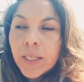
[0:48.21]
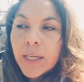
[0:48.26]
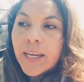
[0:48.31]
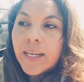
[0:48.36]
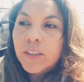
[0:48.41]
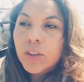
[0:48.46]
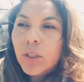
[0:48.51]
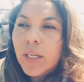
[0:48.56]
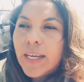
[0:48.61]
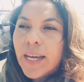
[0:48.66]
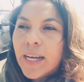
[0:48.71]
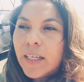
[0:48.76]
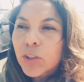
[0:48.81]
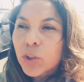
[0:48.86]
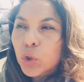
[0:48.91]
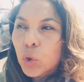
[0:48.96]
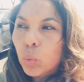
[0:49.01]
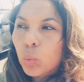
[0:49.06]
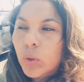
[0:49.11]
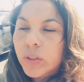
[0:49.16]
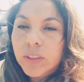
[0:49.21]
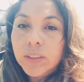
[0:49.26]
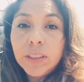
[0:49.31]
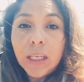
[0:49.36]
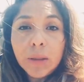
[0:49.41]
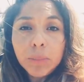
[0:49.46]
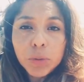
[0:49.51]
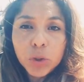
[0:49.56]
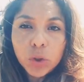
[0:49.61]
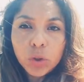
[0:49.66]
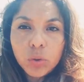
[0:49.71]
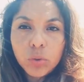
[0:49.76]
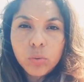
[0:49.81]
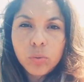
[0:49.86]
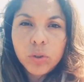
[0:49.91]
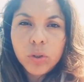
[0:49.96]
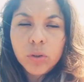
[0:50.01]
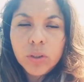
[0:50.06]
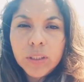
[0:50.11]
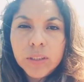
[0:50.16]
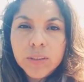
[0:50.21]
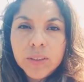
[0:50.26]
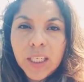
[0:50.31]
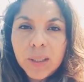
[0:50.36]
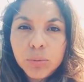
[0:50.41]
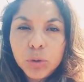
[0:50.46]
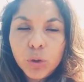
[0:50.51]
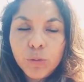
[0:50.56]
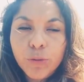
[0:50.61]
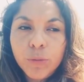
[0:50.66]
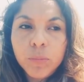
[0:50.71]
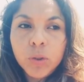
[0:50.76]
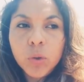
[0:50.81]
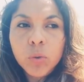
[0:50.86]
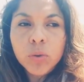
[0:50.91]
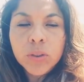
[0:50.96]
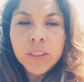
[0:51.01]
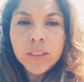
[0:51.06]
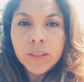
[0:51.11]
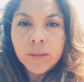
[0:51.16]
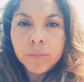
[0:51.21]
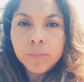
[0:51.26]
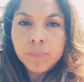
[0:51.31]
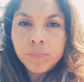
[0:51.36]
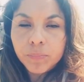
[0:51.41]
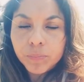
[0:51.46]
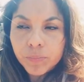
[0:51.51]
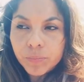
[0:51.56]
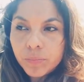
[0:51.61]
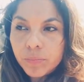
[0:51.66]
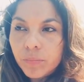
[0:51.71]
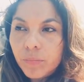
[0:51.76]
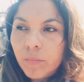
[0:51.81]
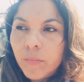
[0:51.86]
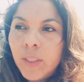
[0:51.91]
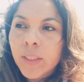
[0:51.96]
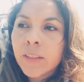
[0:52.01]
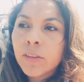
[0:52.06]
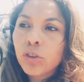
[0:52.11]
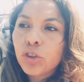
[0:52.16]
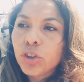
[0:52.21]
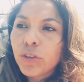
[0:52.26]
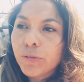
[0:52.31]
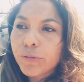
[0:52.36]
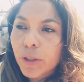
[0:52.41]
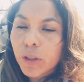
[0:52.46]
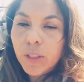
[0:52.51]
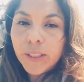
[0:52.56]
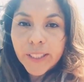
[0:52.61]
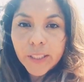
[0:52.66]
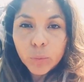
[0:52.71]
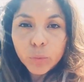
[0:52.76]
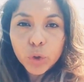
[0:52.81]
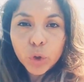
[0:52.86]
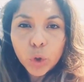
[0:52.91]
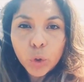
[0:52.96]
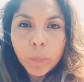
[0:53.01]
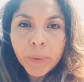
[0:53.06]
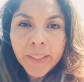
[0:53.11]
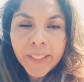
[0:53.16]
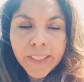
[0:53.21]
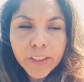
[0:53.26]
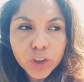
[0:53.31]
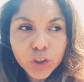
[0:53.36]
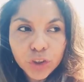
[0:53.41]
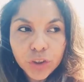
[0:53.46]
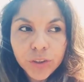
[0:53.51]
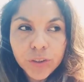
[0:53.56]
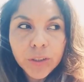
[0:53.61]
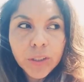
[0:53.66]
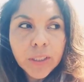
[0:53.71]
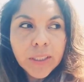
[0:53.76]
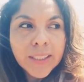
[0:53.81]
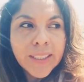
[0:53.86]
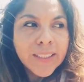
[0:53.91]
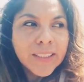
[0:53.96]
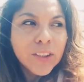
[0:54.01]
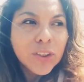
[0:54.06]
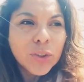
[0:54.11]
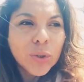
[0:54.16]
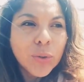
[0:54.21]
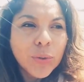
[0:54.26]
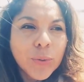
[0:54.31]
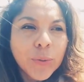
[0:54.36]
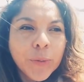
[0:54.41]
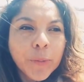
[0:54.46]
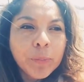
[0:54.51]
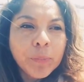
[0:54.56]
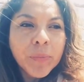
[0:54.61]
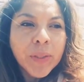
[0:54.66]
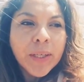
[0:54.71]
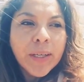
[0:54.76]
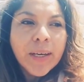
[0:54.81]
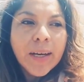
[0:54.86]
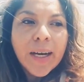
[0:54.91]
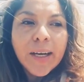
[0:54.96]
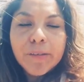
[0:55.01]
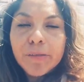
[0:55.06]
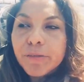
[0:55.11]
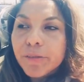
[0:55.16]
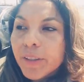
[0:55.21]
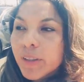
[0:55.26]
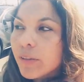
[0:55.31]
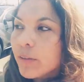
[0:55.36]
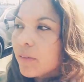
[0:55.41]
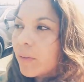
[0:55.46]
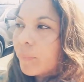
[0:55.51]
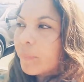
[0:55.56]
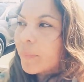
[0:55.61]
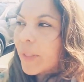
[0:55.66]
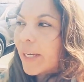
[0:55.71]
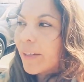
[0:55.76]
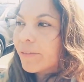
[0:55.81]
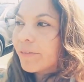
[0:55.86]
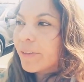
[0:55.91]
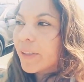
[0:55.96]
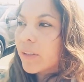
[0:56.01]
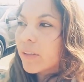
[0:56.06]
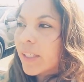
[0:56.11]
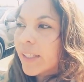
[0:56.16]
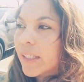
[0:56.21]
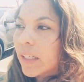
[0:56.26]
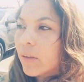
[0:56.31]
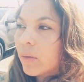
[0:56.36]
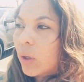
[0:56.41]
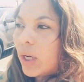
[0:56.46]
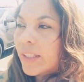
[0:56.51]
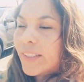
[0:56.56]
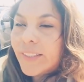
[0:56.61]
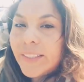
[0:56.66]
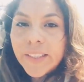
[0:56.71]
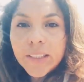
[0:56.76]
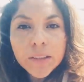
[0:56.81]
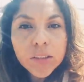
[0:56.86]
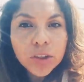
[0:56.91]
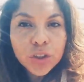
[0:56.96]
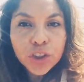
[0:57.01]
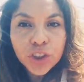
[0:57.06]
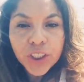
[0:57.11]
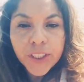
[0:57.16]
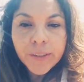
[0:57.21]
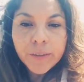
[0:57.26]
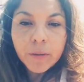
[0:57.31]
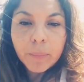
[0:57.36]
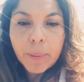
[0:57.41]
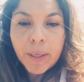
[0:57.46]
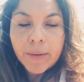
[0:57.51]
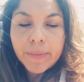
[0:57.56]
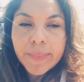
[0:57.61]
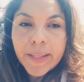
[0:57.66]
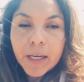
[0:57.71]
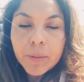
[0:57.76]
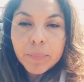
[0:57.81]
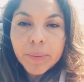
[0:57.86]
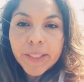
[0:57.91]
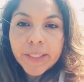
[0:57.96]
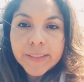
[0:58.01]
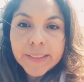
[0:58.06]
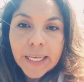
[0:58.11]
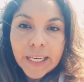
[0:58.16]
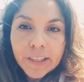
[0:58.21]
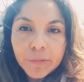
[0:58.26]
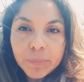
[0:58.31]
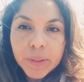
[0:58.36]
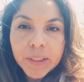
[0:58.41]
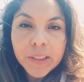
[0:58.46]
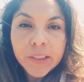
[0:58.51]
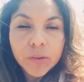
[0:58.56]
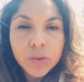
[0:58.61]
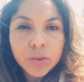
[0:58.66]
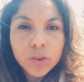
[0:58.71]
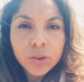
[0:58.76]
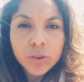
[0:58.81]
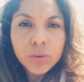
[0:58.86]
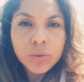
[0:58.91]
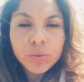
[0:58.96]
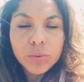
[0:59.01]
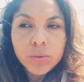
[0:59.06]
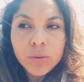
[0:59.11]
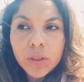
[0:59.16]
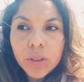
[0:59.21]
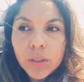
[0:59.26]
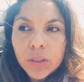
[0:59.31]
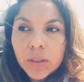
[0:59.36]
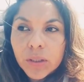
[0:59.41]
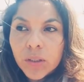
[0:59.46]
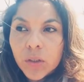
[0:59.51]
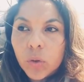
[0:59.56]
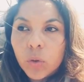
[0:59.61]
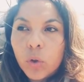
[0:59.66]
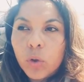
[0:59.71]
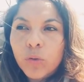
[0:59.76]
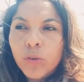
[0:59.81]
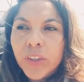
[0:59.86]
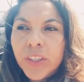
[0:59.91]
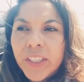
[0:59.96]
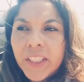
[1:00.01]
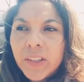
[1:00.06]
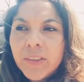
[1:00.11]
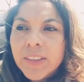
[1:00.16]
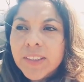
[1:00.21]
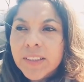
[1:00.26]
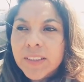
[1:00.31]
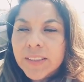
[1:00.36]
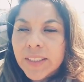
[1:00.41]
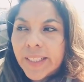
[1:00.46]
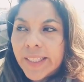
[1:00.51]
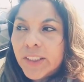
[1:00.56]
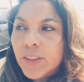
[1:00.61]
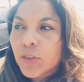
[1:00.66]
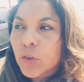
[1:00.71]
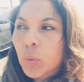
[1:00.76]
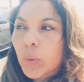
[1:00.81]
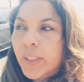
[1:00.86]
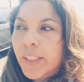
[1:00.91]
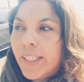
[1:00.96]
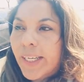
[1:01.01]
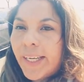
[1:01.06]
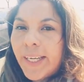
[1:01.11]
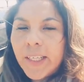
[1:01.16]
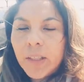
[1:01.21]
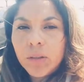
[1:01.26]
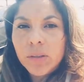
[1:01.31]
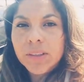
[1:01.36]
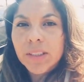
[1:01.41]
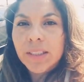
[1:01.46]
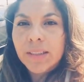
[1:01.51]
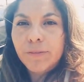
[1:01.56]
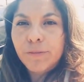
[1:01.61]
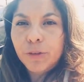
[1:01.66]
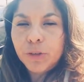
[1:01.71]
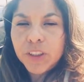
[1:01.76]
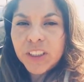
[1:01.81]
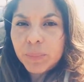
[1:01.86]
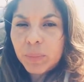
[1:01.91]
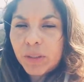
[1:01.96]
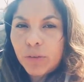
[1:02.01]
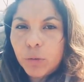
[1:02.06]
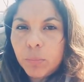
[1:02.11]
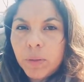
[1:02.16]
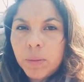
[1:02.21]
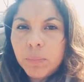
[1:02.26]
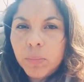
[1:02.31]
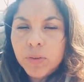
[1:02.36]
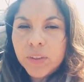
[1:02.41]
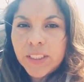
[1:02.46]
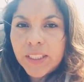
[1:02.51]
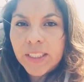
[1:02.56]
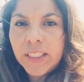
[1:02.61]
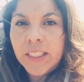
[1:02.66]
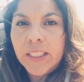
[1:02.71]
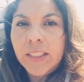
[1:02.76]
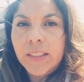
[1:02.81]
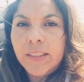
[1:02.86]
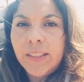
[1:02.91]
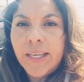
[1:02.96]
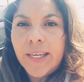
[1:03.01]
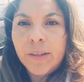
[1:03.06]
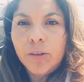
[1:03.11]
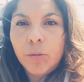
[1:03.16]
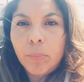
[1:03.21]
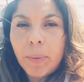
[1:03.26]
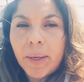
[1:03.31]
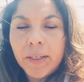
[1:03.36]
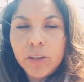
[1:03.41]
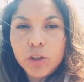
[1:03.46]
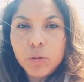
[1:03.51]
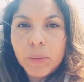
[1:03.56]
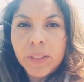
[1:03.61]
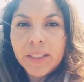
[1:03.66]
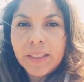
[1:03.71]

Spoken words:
And so I asked her, "What stops you? What do you think stops you from using them?" And she felt like it was human nature. So I felt like I needed to share about that because I've been there too. Over the years, since the age of 28 is the first time I remember taking an anger management